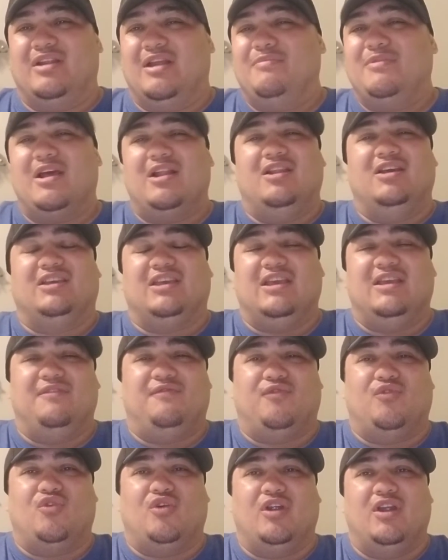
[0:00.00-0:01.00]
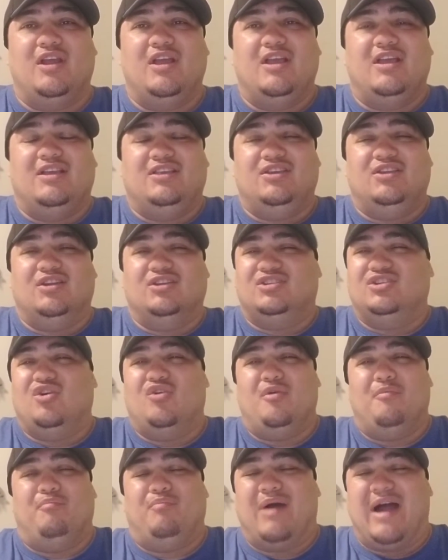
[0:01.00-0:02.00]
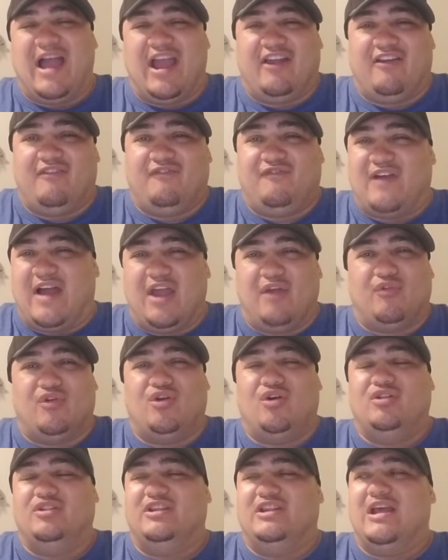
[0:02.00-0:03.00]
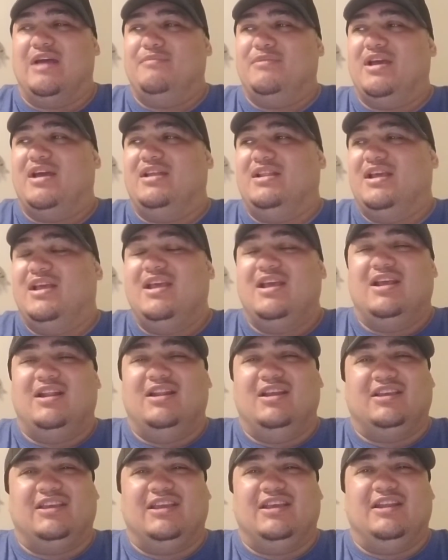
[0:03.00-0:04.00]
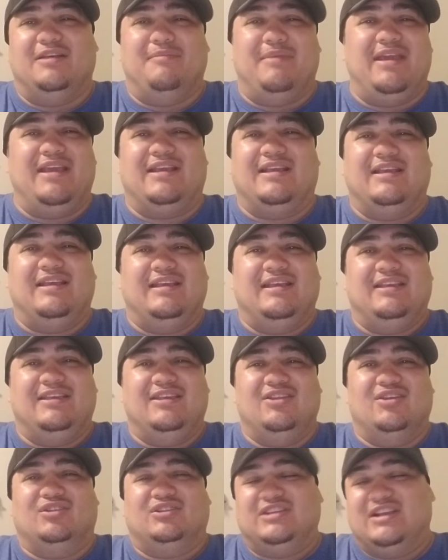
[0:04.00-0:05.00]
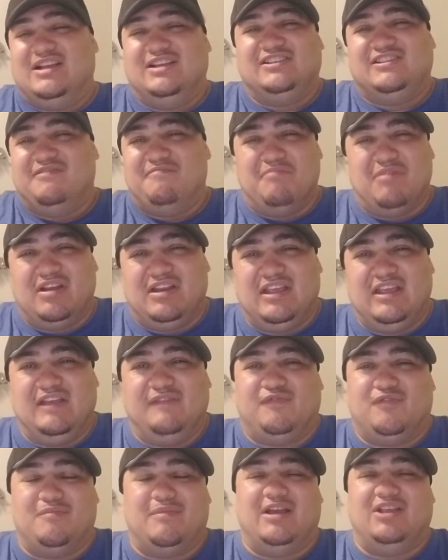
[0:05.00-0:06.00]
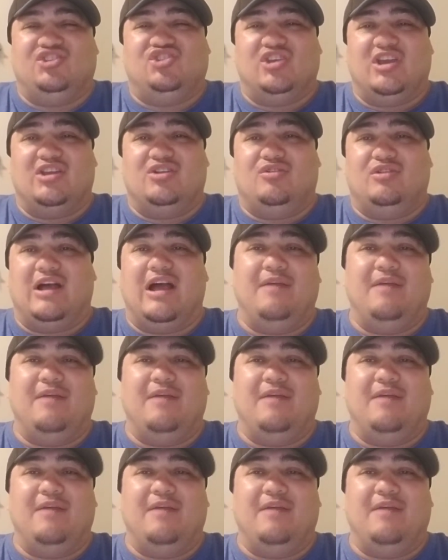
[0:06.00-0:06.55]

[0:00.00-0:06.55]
I'm not looking for you know to go and buy viral, and I'm not looking to make you know tons of money from my channel.